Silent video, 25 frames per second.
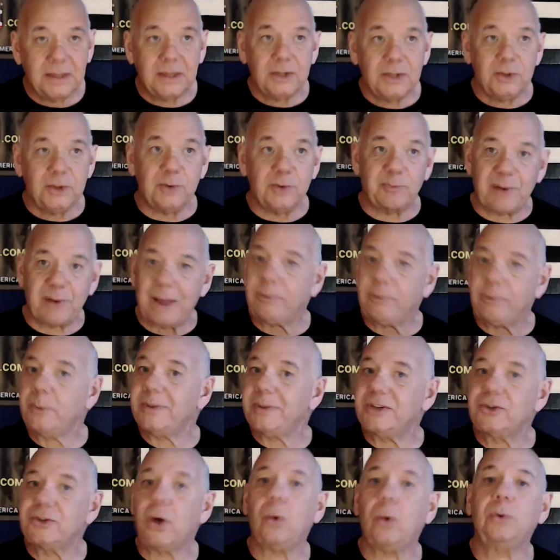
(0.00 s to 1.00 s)
You've probably
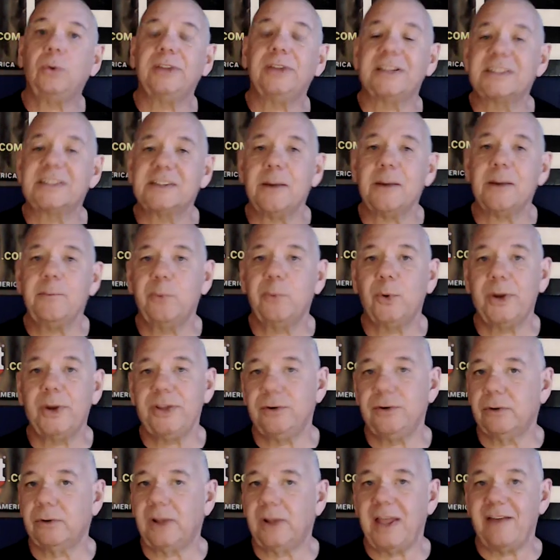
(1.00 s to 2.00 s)
been told at some point
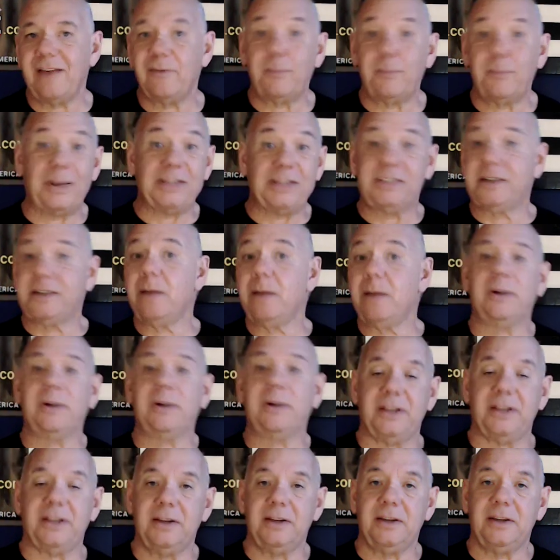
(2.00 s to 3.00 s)
in your life by
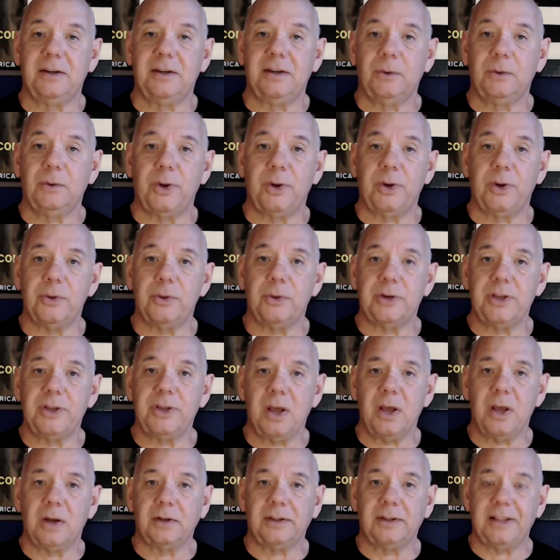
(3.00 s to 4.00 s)
somebody when you were
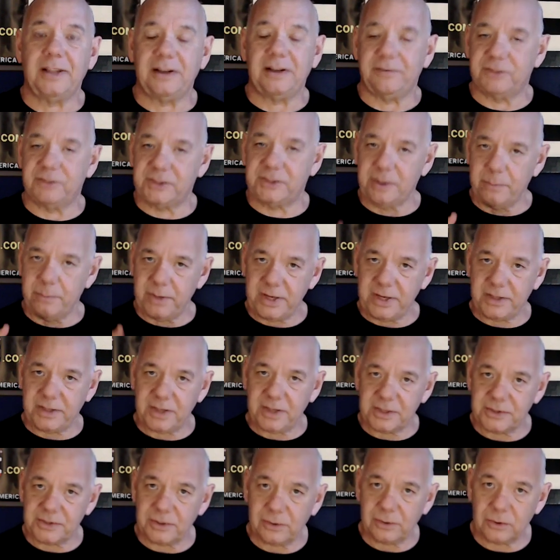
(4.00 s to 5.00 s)
young that if somebody
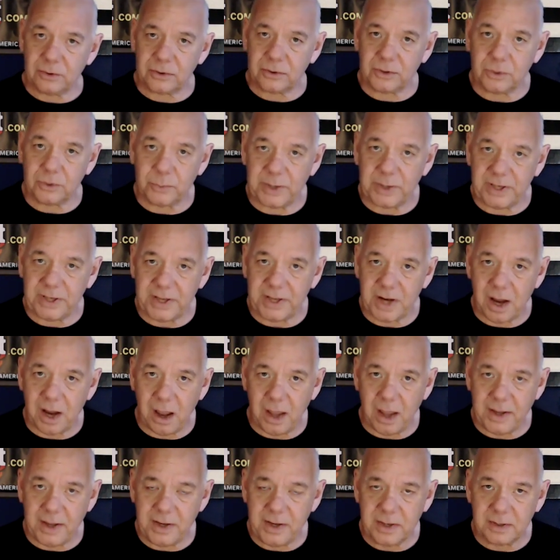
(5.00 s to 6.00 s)
doesn't look you in the
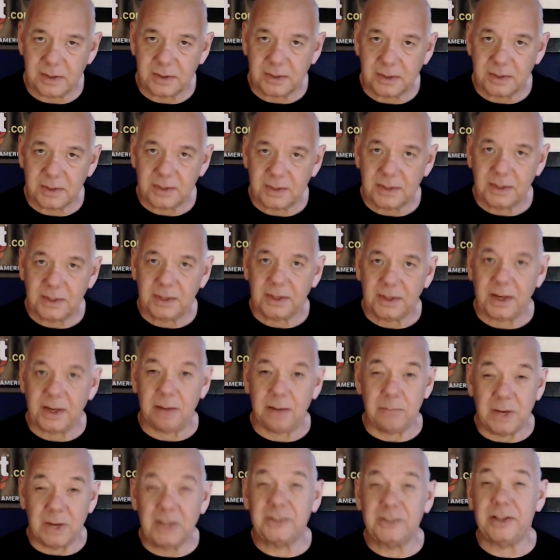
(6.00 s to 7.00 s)
eye,
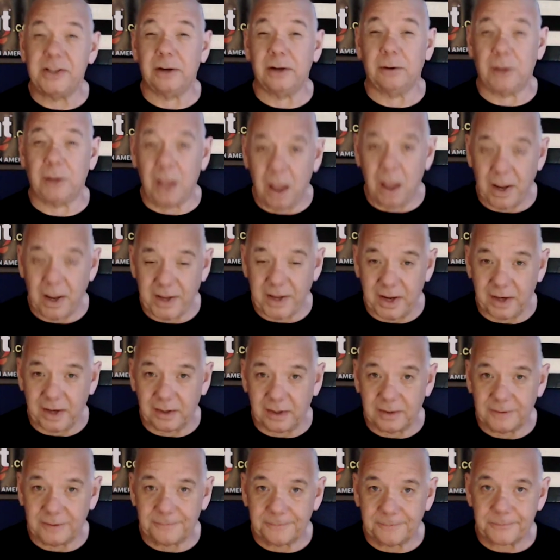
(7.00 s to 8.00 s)
it means they're
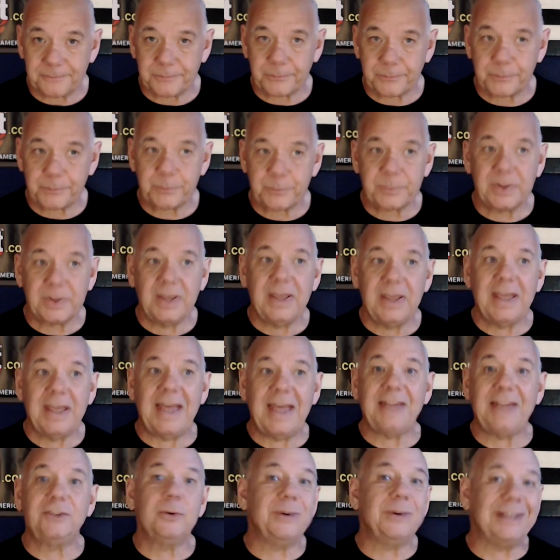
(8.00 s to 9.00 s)
lying.
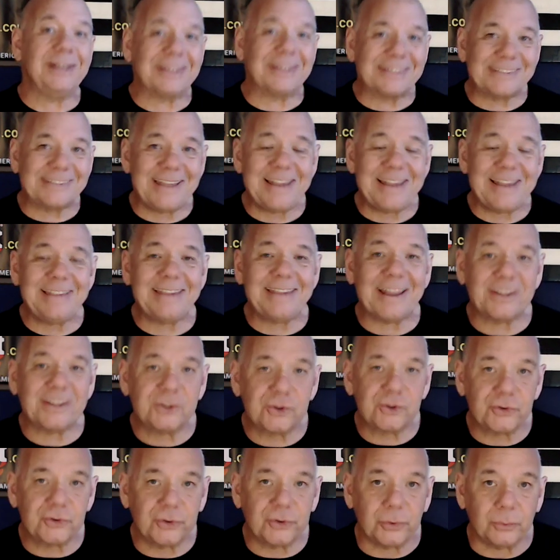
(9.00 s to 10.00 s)
And to an extent, that's
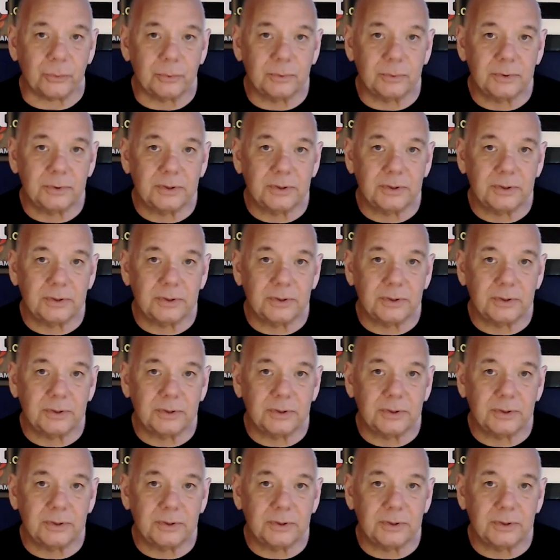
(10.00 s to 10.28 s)
true.